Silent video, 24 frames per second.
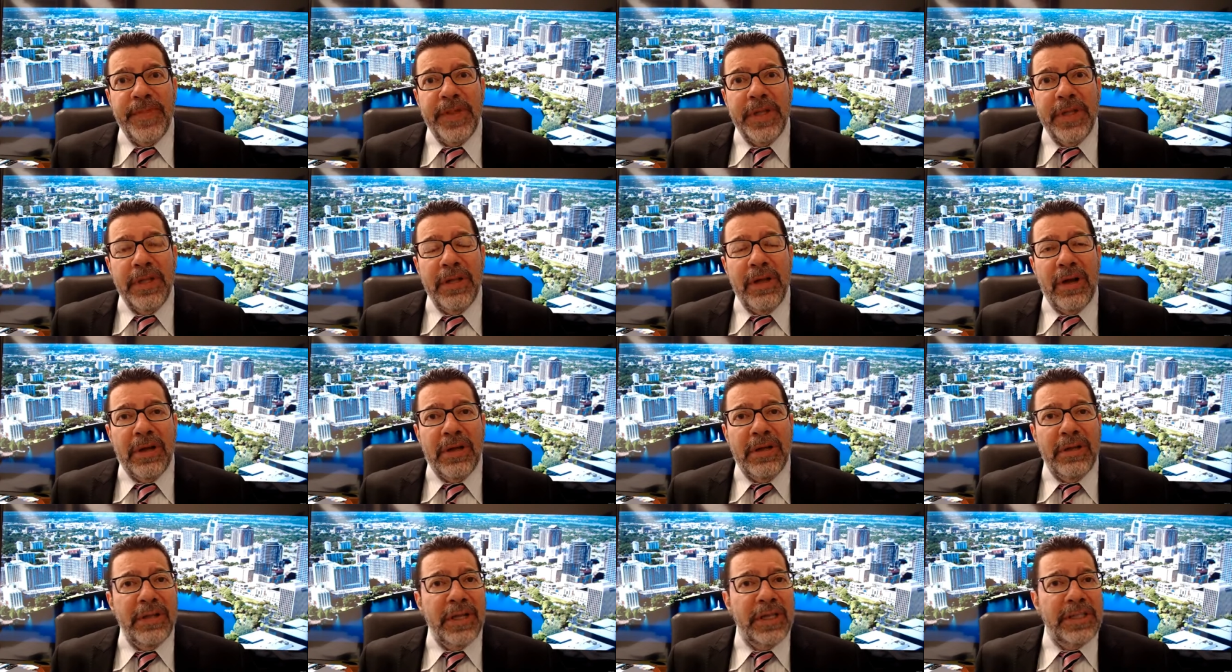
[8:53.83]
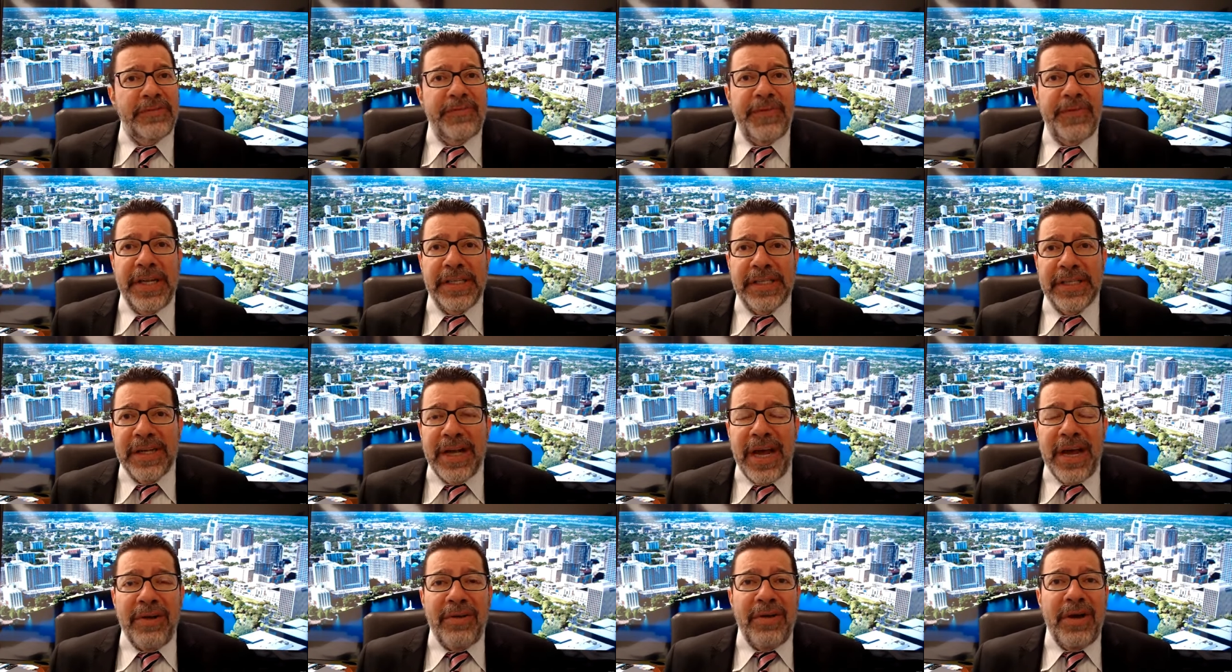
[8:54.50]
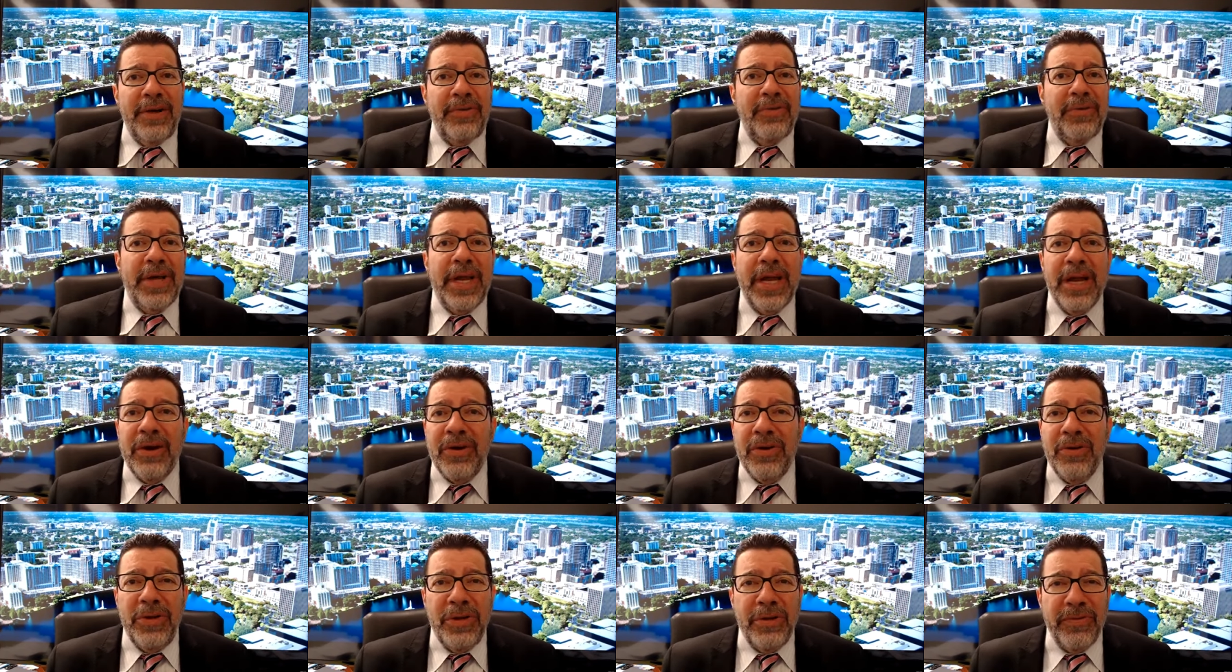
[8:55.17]
look, let's face it. I don't I don't
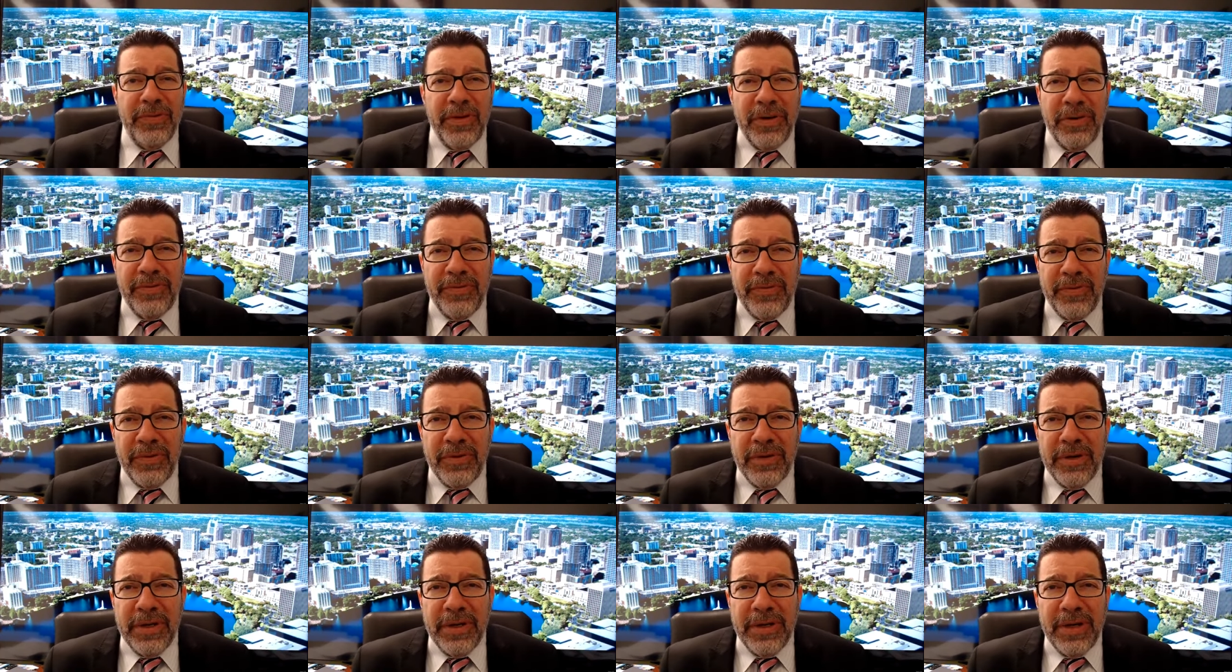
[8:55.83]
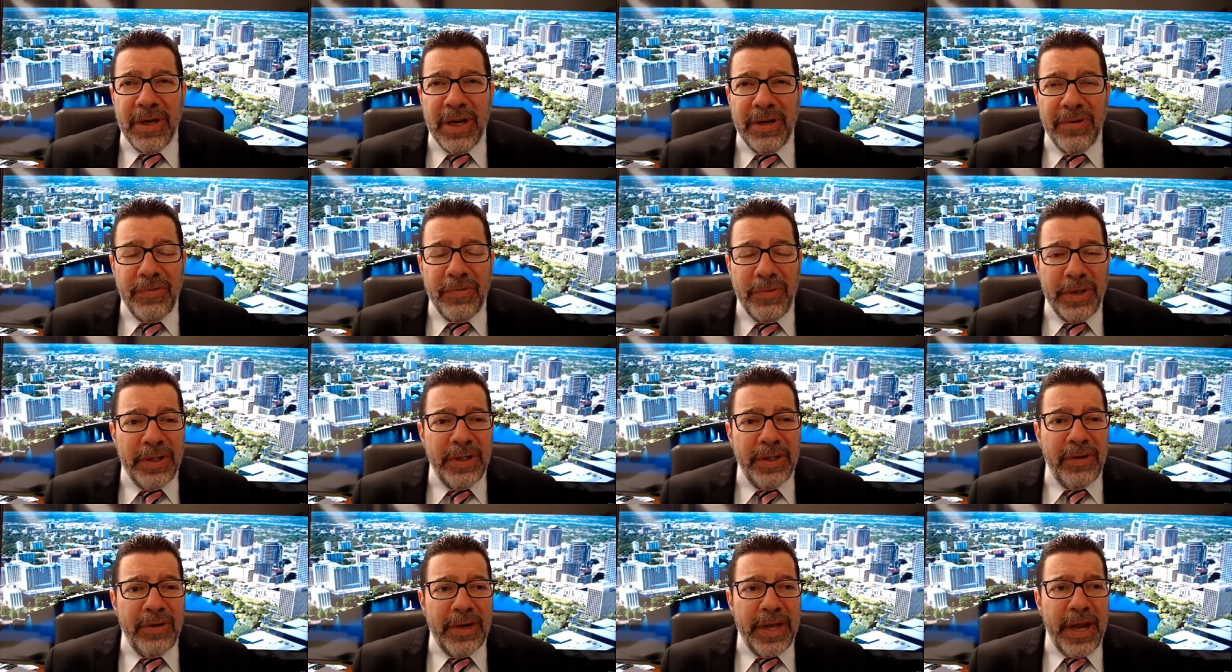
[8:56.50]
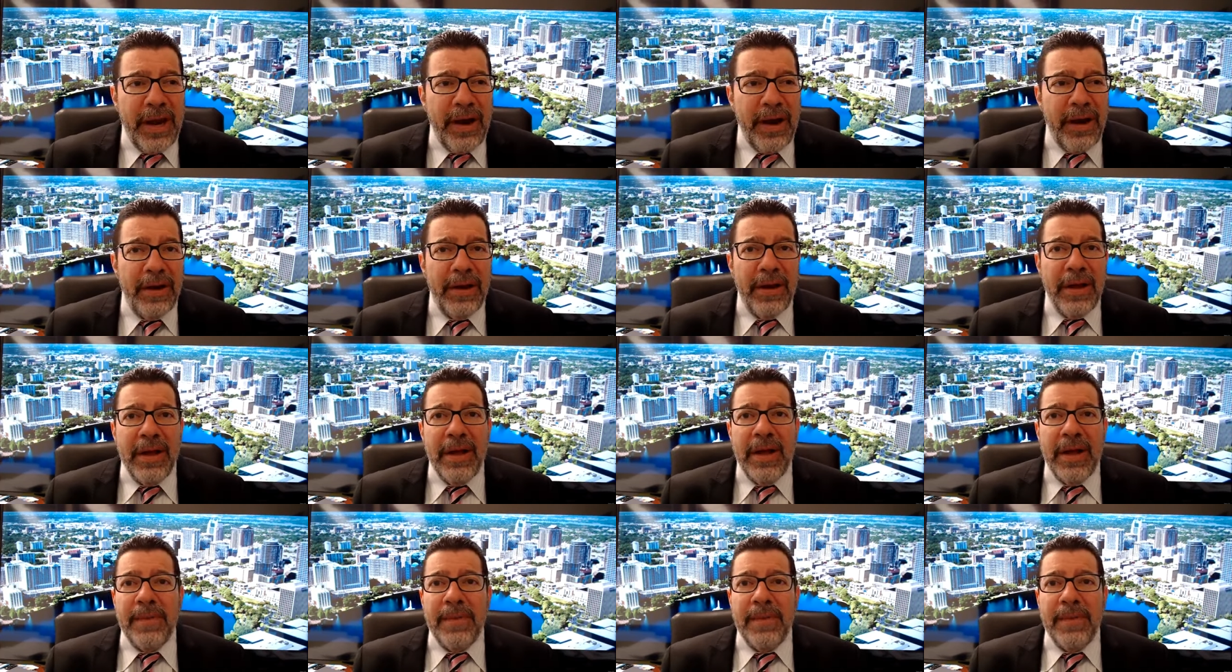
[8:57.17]
care who you vote for. I really don't care.